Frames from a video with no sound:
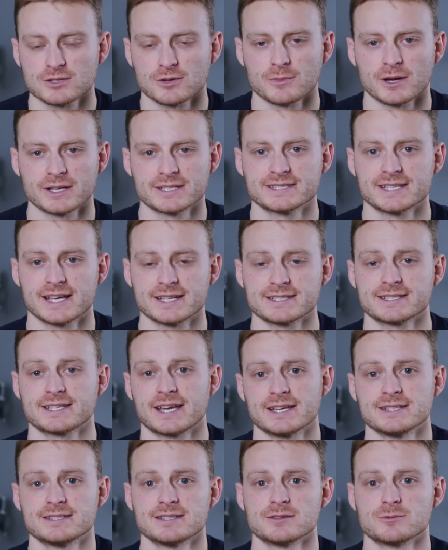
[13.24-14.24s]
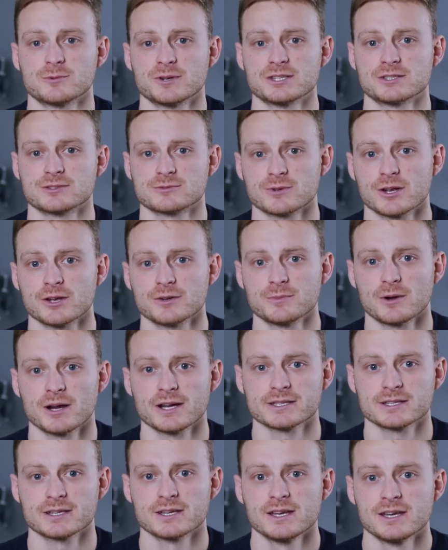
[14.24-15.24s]
on my dedicated winter road
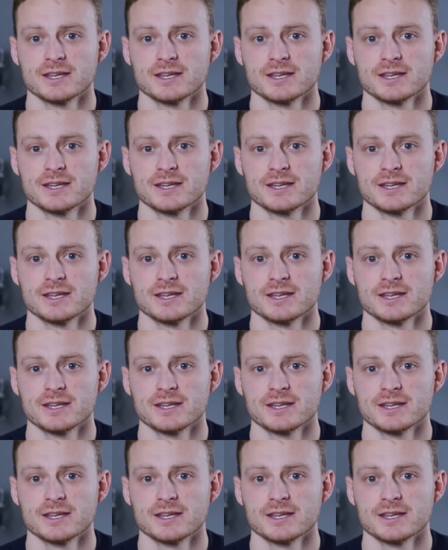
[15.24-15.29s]
bike,